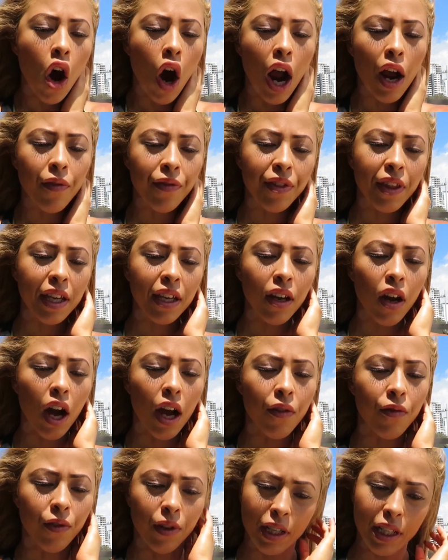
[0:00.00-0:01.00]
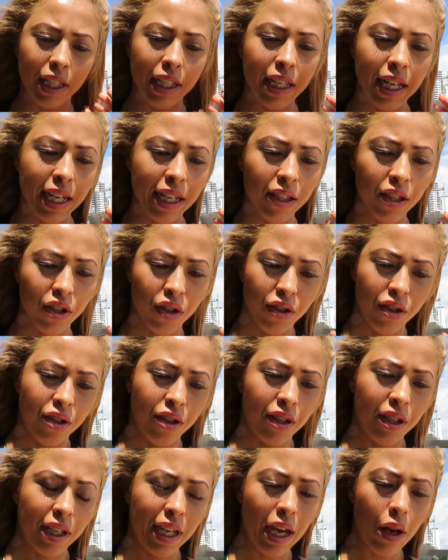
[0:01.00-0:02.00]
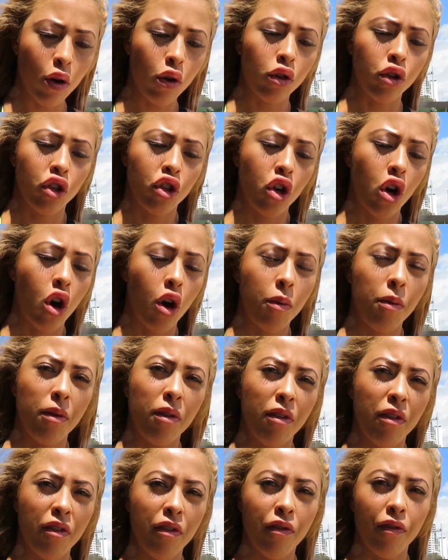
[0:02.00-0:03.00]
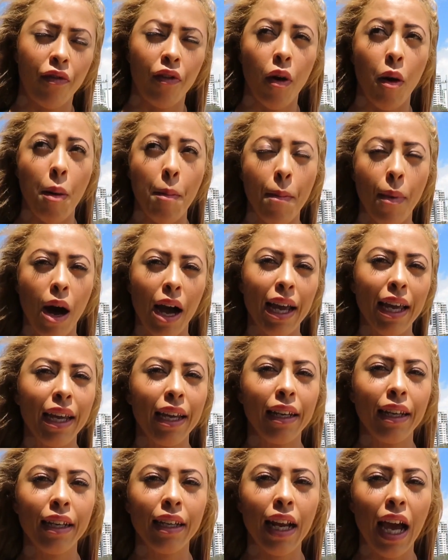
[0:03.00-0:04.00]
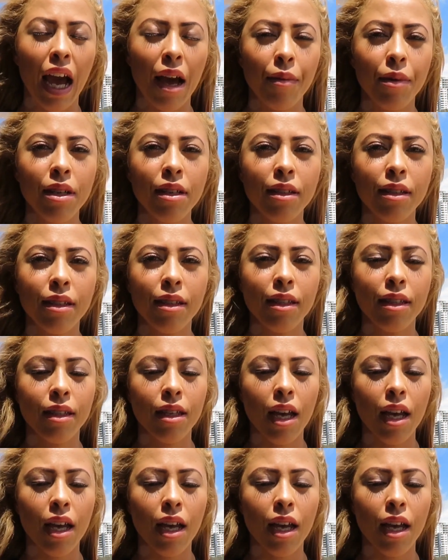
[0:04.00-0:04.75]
I think I really need to get on top of my eating habits.